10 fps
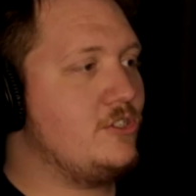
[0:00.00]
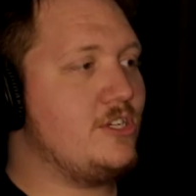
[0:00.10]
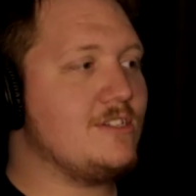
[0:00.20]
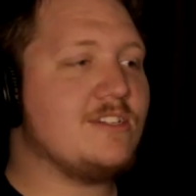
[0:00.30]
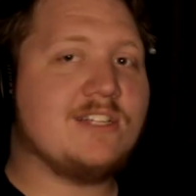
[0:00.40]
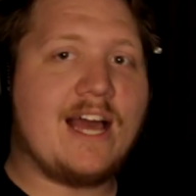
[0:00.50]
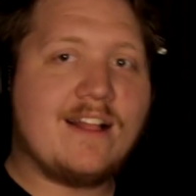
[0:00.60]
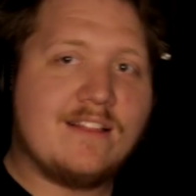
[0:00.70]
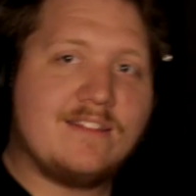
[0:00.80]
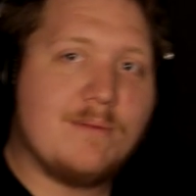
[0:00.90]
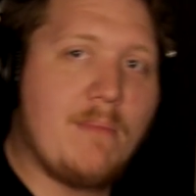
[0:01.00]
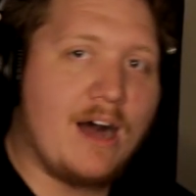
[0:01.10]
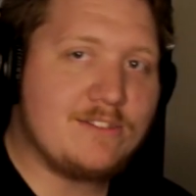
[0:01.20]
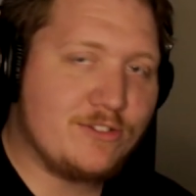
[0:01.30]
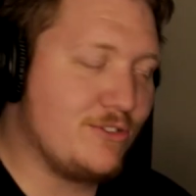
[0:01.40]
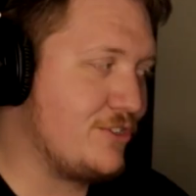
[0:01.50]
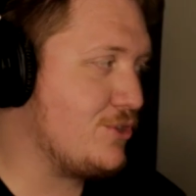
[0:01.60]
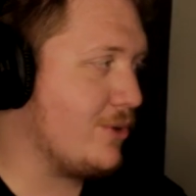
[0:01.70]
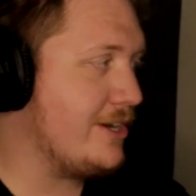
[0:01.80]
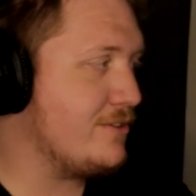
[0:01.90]
Just let the monster
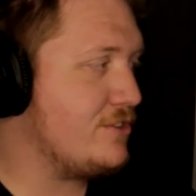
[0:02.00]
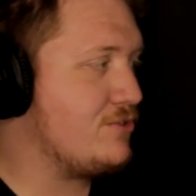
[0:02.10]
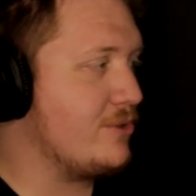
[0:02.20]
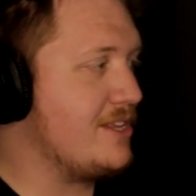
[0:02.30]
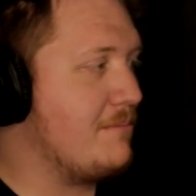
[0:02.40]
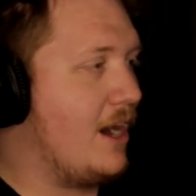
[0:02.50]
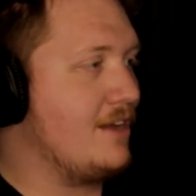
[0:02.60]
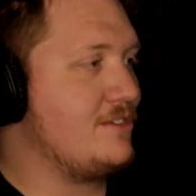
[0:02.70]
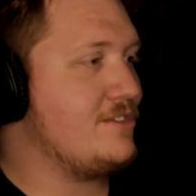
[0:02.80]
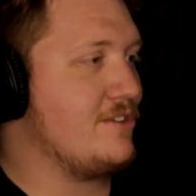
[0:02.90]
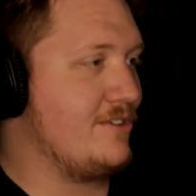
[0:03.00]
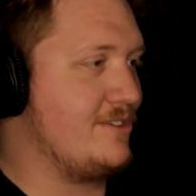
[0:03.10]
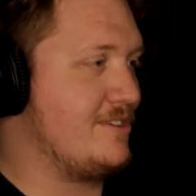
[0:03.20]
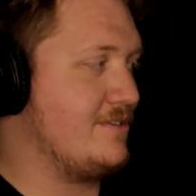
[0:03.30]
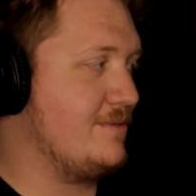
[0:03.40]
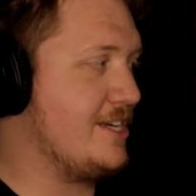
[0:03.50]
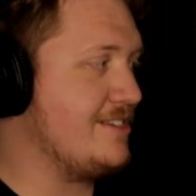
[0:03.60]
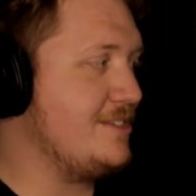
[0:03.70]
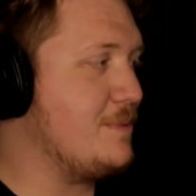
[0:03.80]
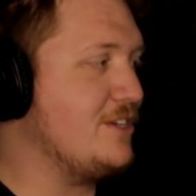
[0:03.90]
destroyer destroy the monsters. Because
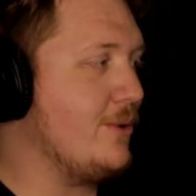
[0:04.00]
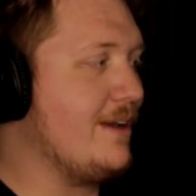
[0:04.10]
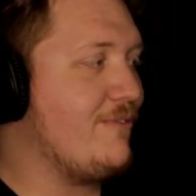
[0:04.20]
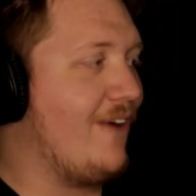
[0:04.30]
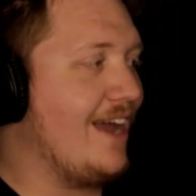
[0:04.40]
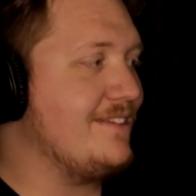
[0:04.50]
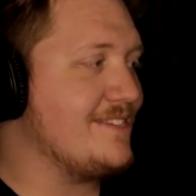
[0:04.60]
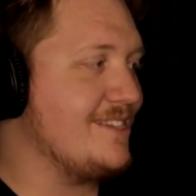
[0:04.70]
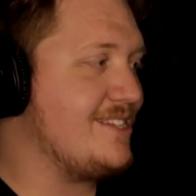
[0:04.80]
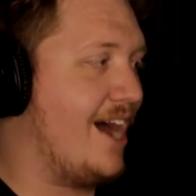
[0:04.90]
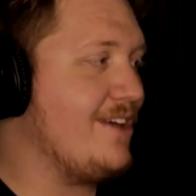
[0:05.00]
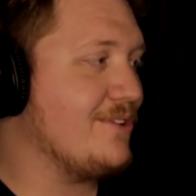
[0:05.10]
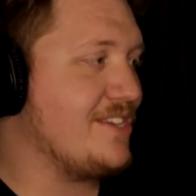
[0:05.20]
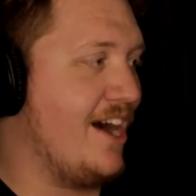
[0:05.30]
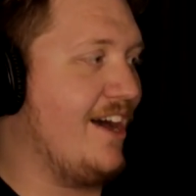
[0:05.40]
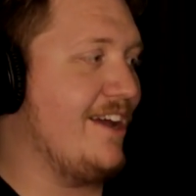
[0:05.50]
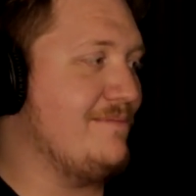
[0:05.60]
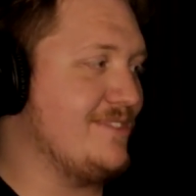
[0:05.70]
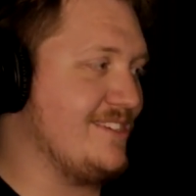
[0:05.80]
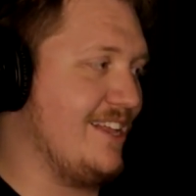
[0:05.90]
he's been doing fine this entire
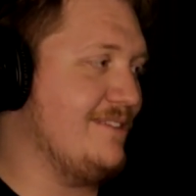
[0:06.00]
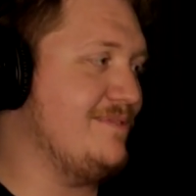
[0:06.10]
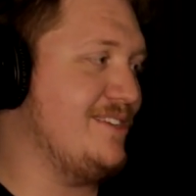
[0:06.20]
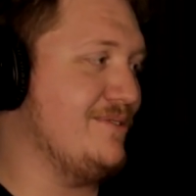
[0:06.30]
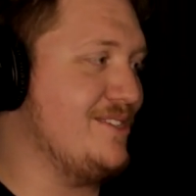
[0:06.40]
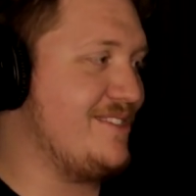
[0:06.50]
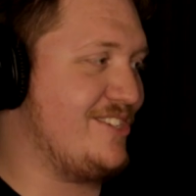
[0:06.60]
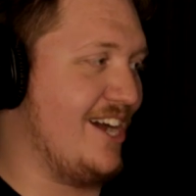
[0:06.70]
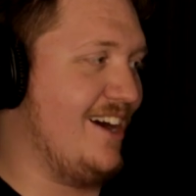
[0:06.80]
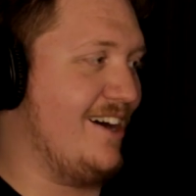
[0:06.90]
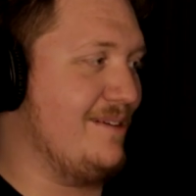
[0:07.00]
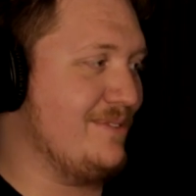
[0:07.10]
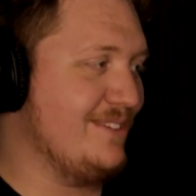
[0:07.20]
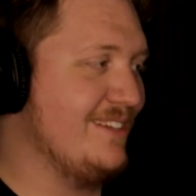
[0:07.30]
time. Just let him do his job.